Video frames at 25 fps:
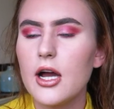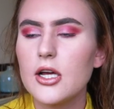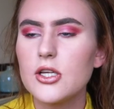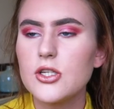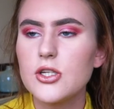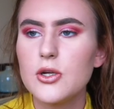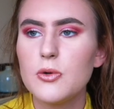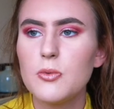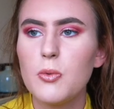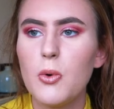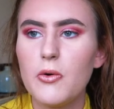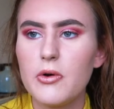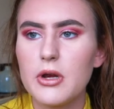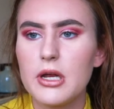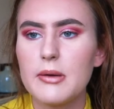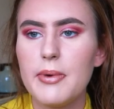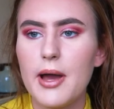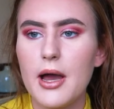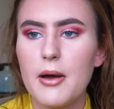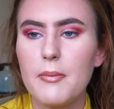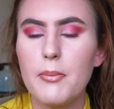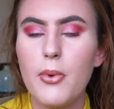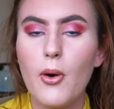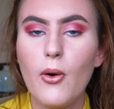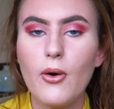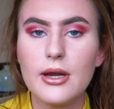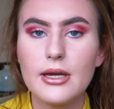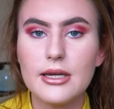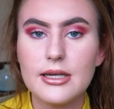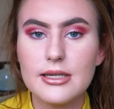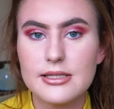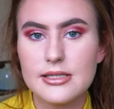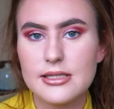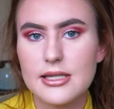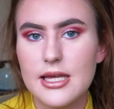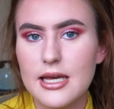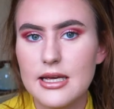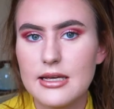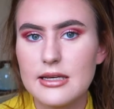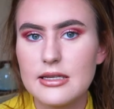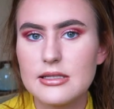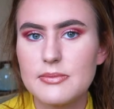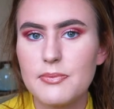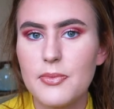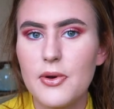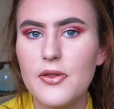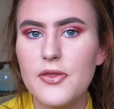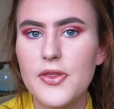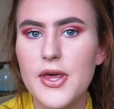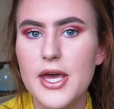I do worry about pointless
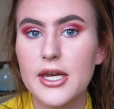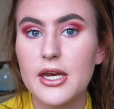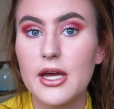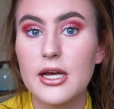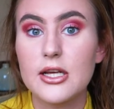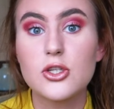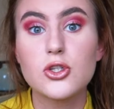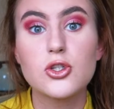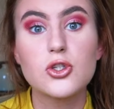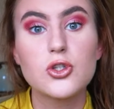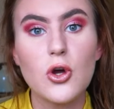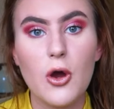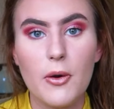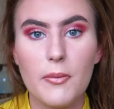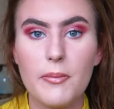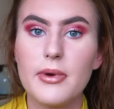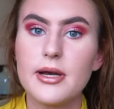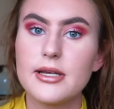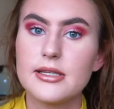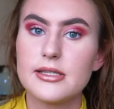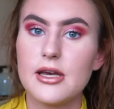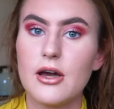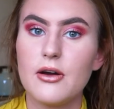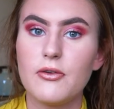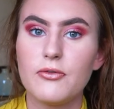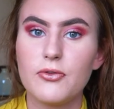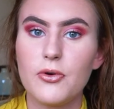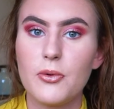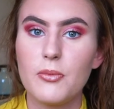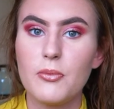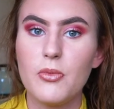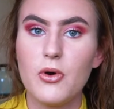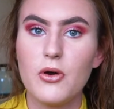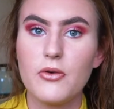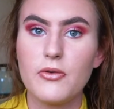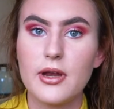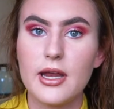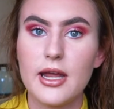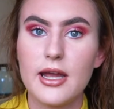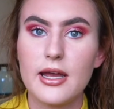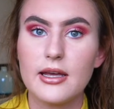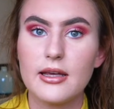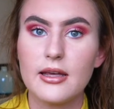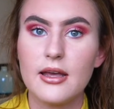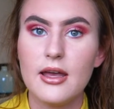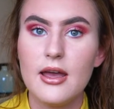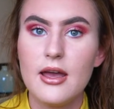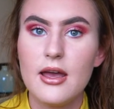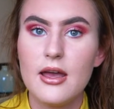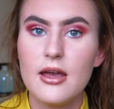things, but then I stop myself from
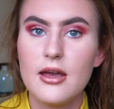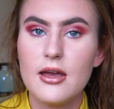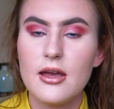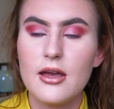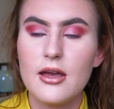worrying